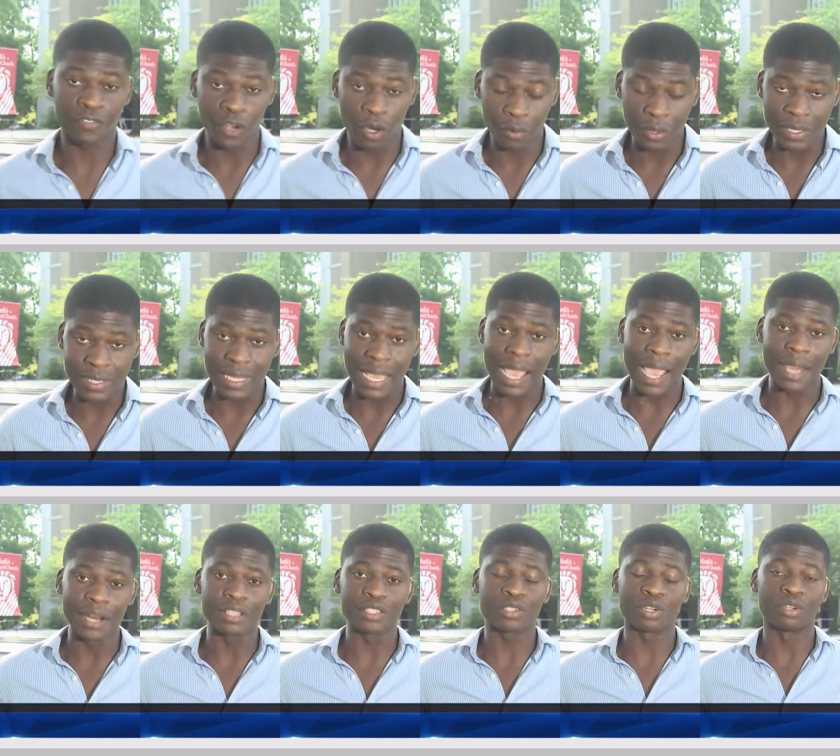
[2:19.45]
Fotis
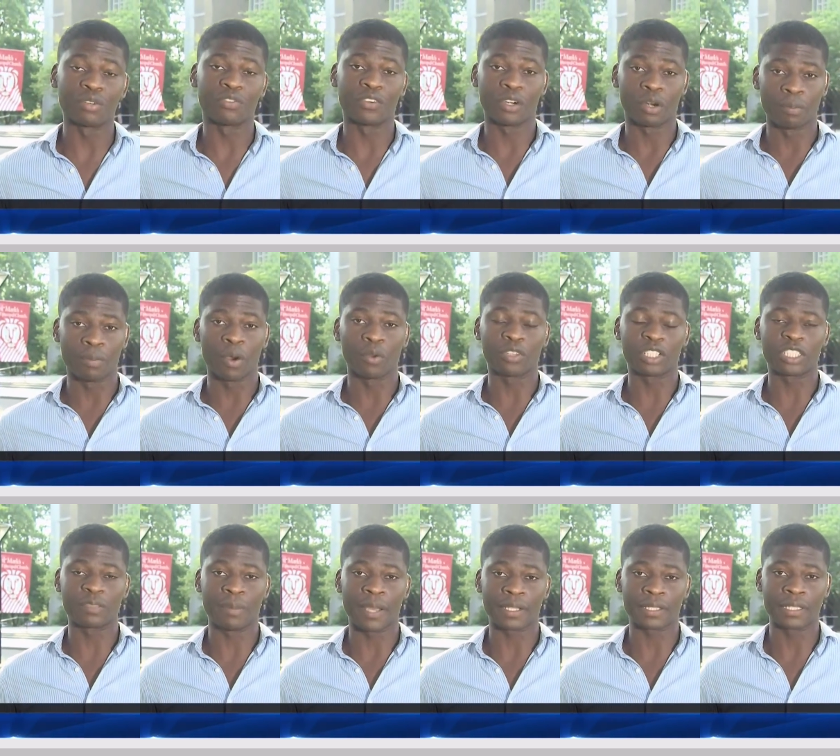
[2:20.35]
and his girlfriend are both
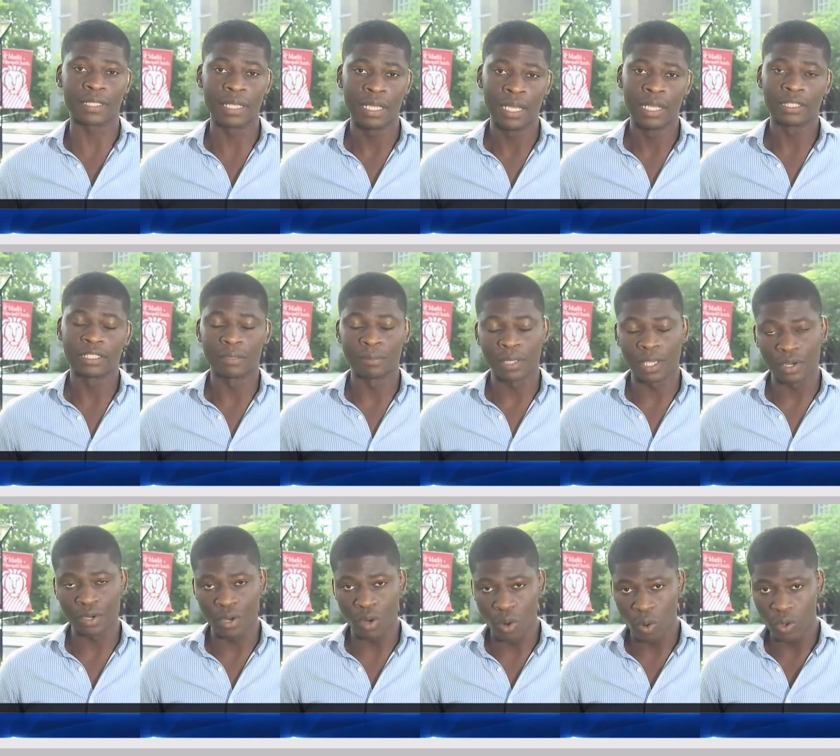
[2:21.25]
expected to be
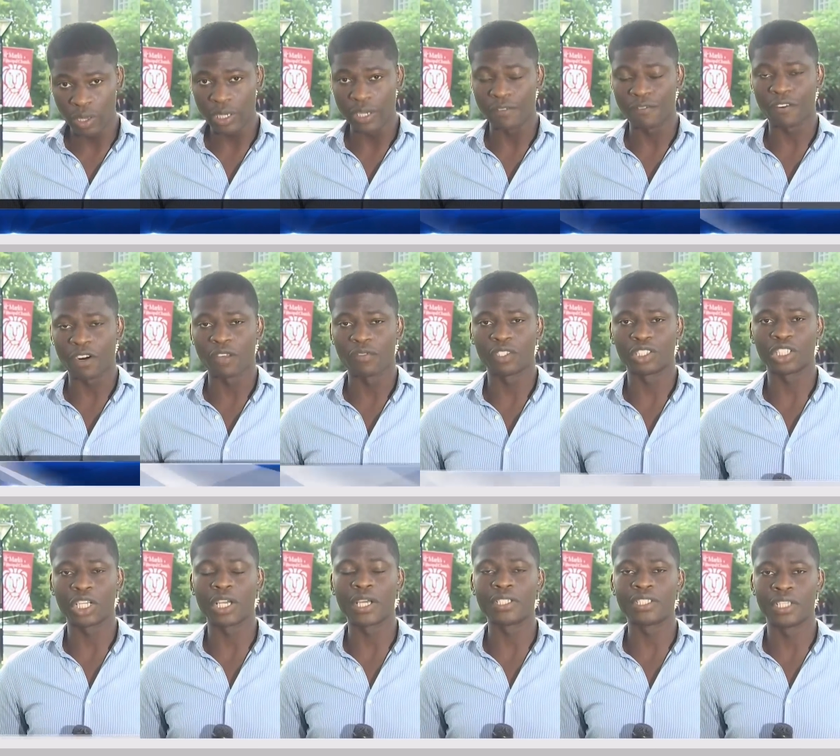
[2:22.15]
in court in front of a
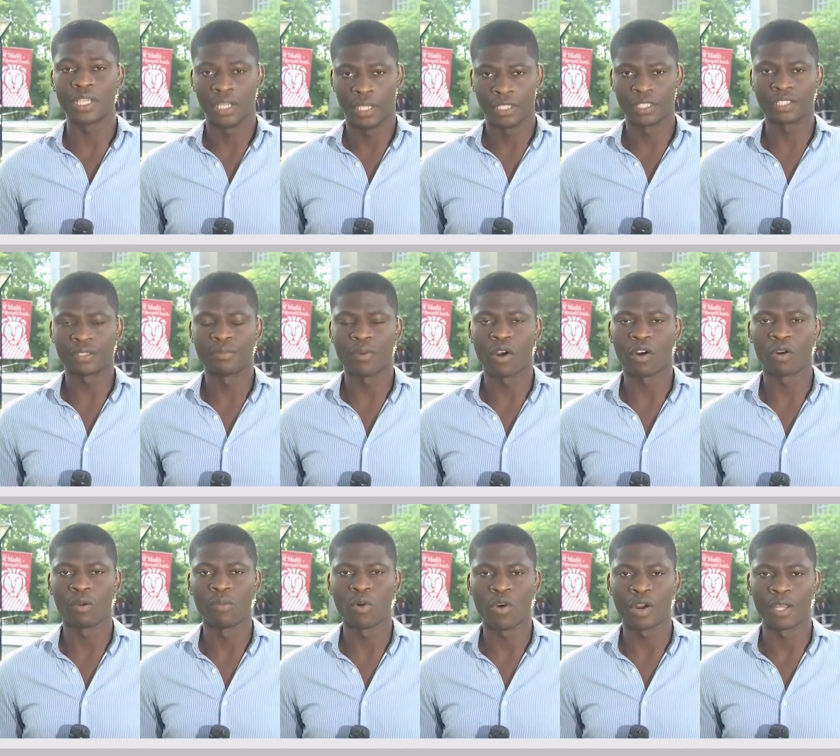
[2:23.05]
judge
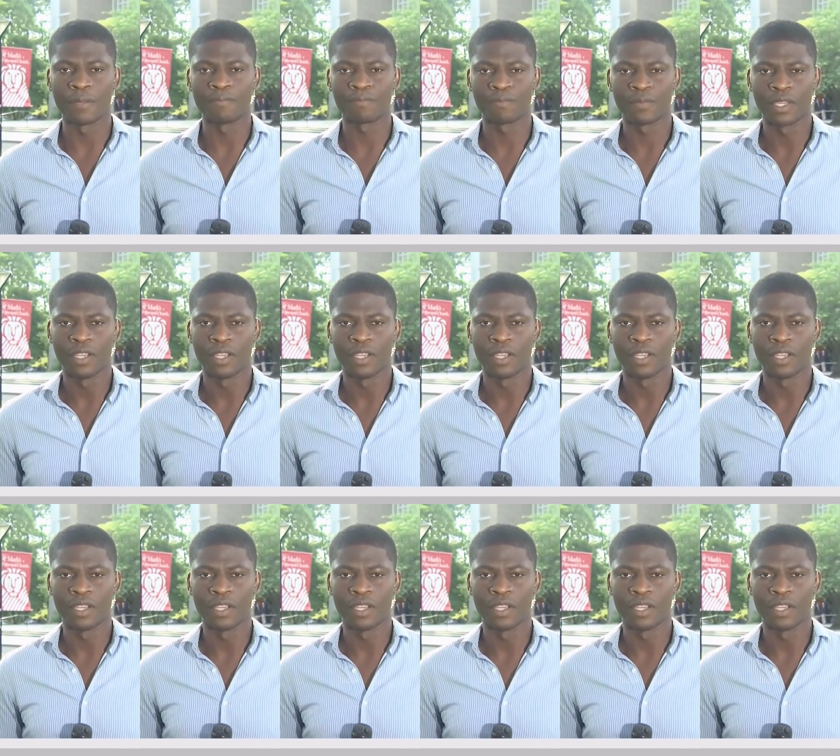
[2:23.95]
tomorrow morning.